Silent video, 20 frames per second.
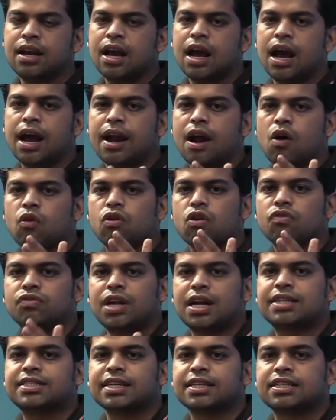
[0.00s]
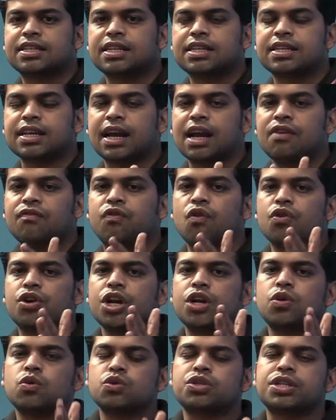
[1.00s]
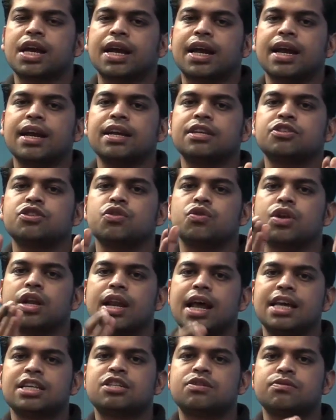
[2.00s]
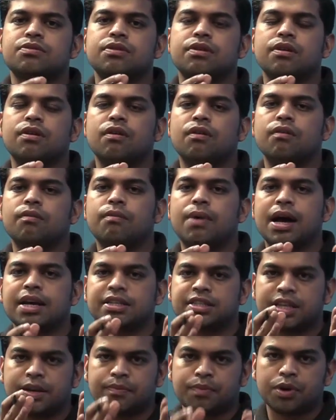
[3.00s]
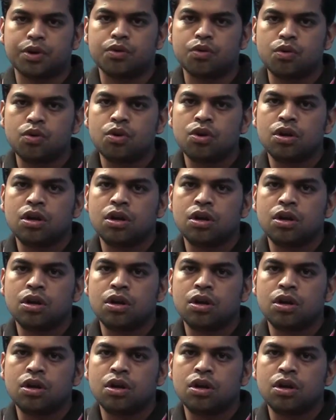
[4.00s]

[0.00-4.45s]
and out of that 60 seconds, 42 seconds is utilized by CPU